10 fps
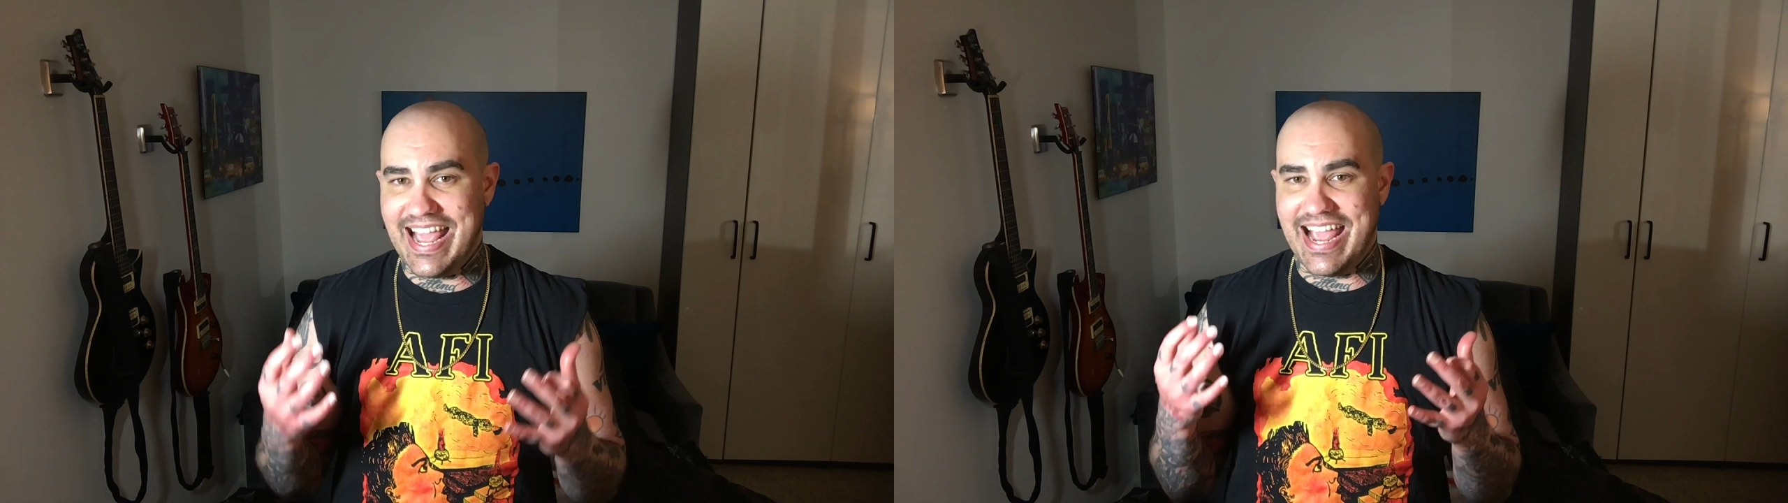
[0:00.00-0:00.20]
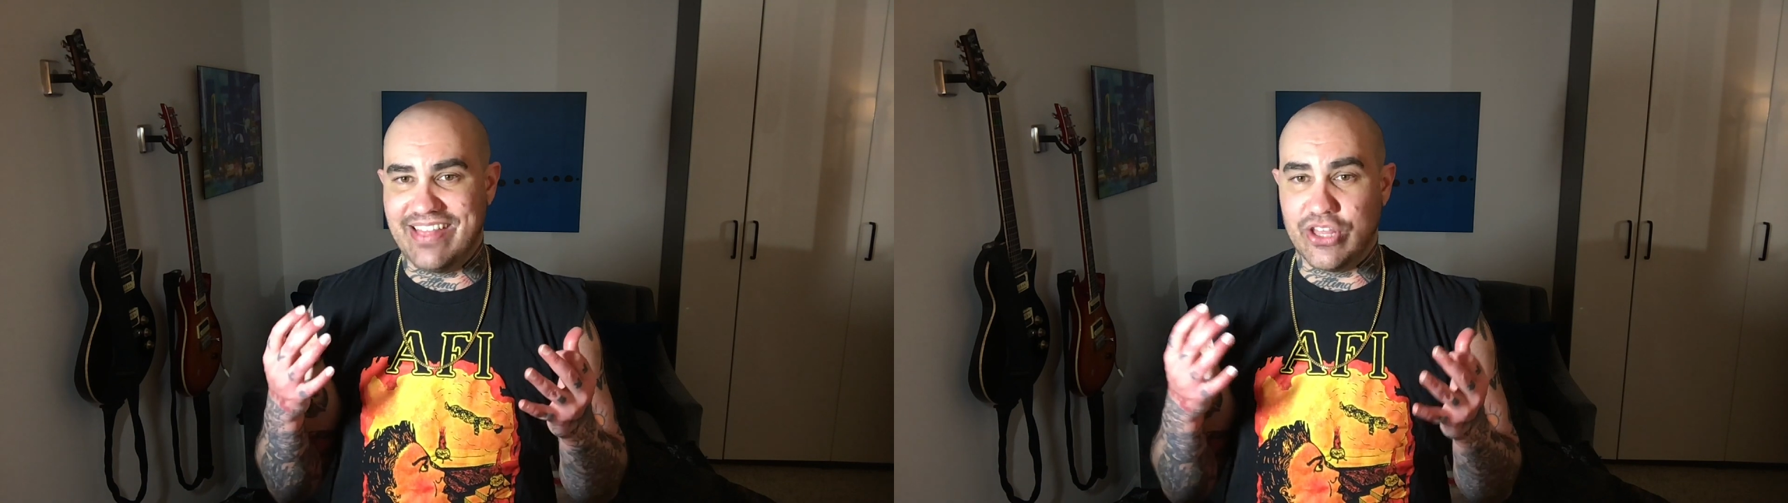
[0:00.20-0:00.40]

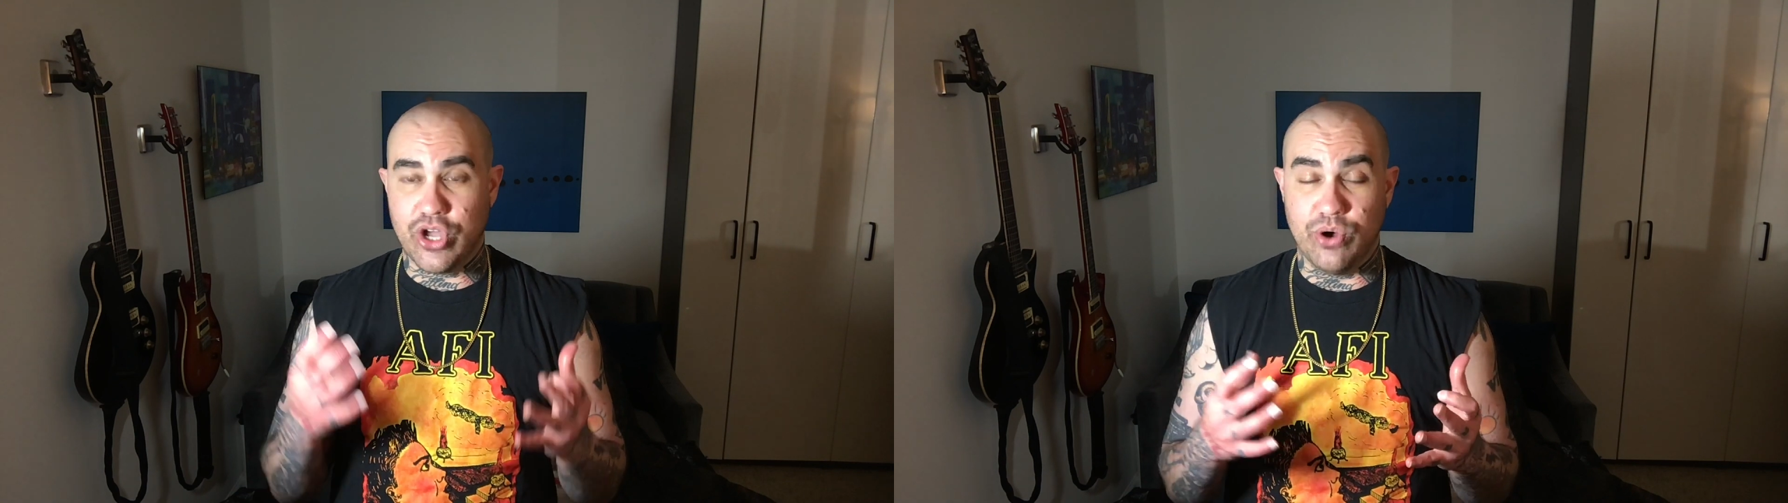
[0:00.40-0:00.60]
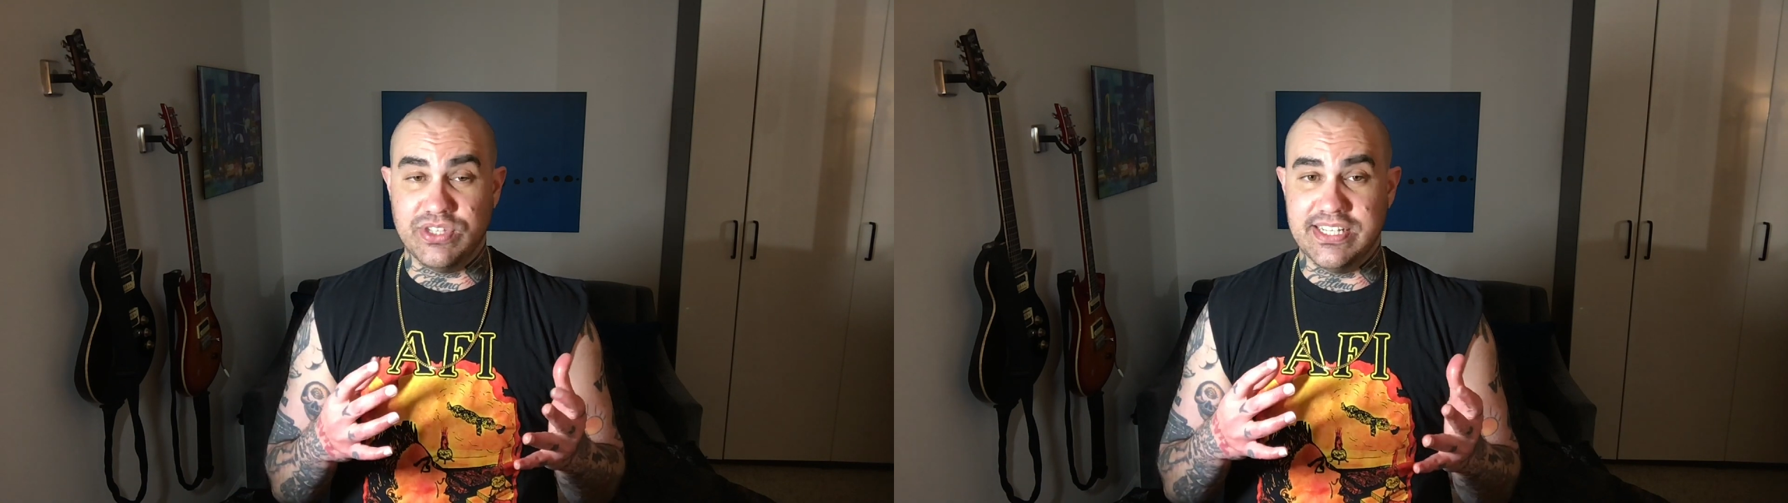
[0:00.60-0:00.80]
and the
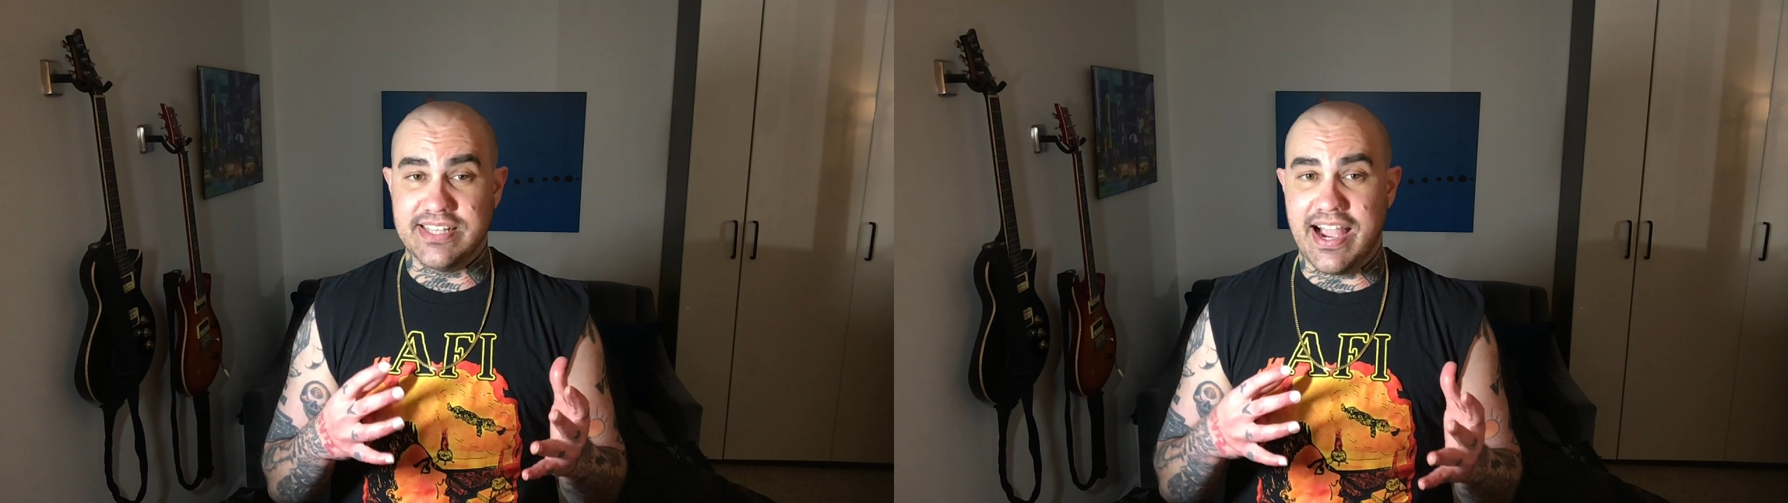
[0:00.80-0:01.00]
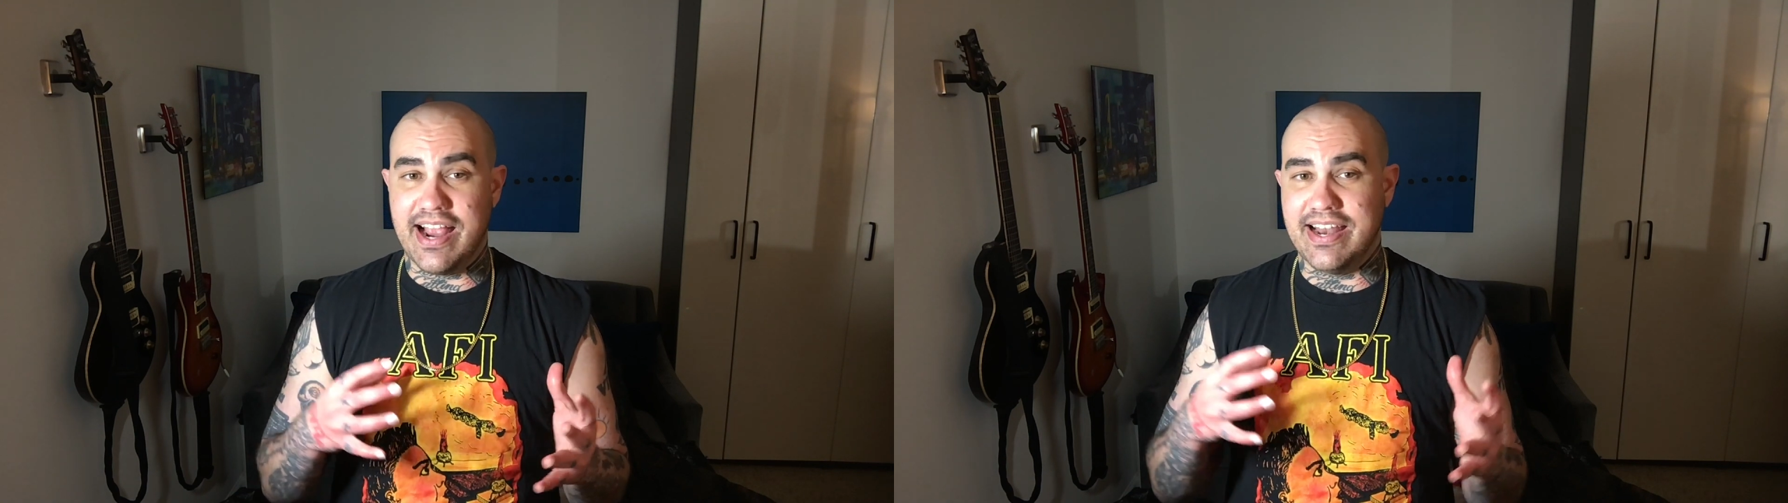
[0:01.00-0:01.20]
cozy
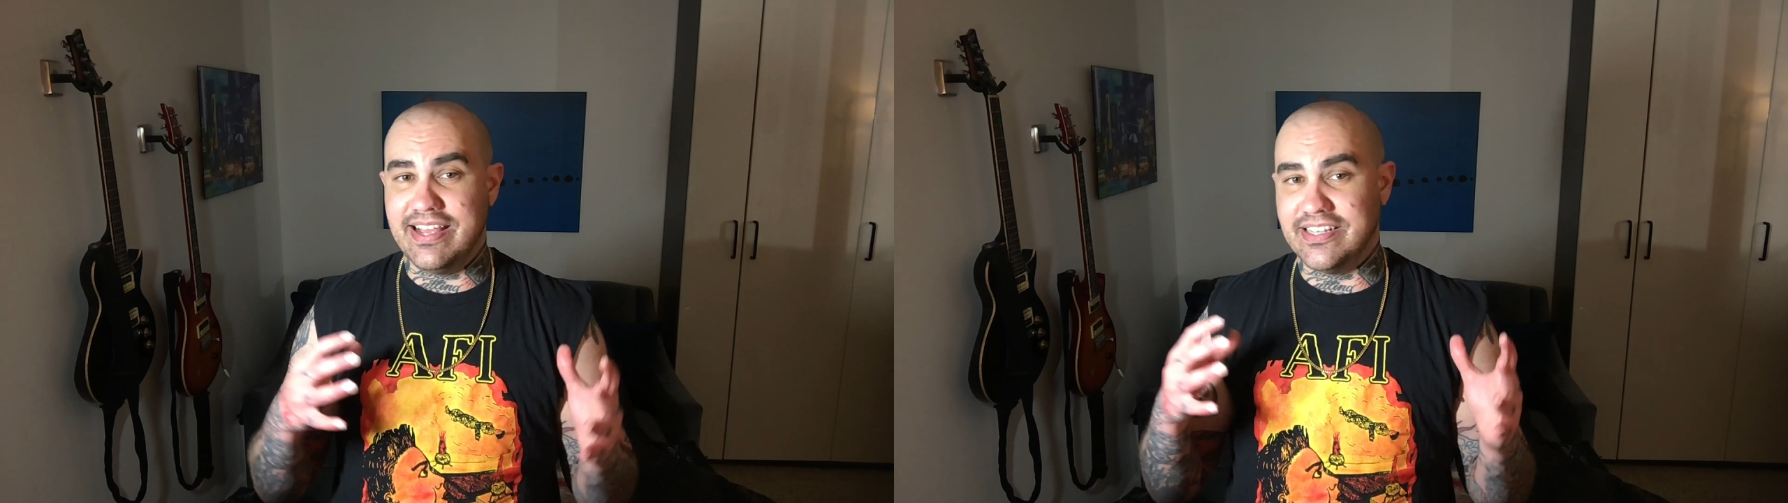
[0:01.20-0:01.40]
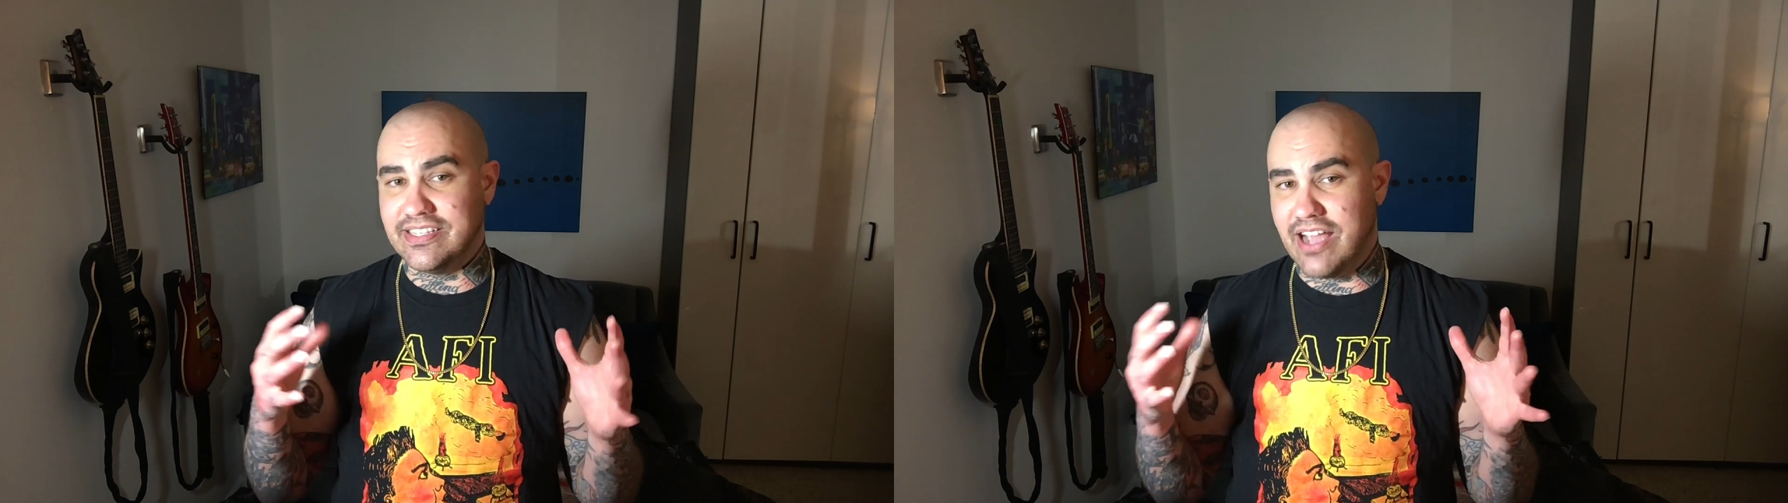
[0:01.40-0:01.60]
side
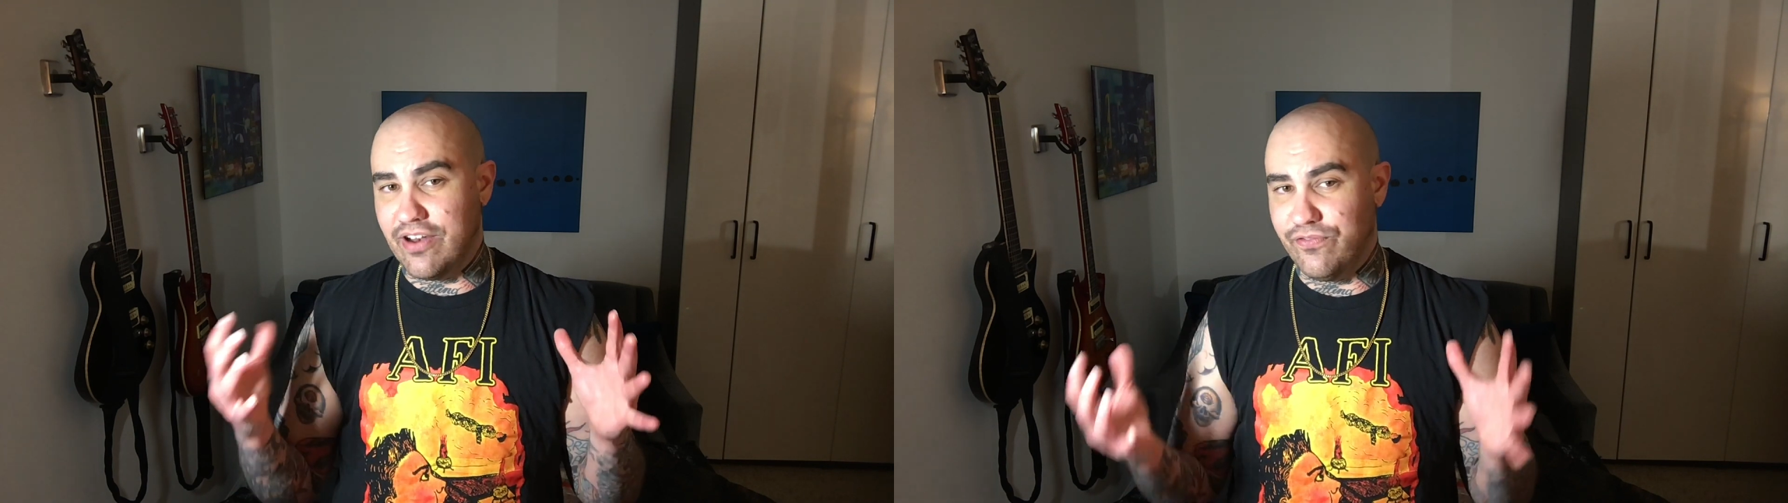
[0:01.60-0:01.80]
is kind